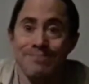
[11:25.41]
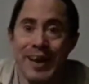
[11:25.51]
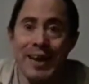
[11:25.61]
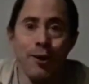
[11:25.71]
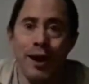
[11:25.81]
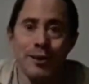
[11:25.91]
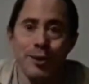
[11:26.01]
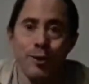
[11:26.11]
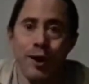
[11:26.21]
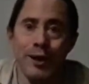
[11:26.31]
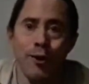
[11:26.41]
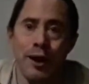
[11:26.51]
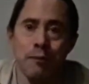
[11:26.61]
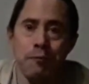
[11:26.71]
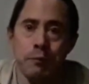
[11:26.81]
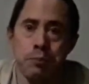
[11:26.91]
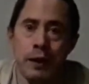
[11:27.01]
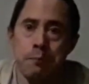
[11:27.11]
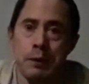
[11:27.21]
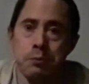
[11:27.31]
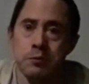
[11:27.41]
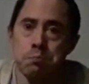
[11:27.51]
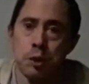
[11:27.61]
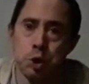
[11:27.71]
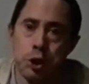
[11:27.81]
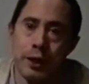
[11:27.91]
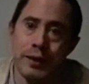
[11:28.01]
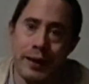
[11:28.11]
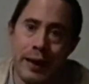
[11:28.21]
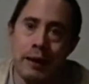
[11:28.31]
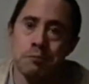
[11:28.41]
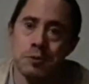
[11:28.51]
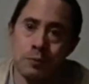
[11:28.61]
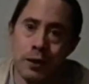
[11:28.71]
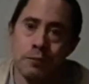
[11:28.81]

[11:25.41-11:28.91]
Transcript: I know how to play people's bullshit games, man.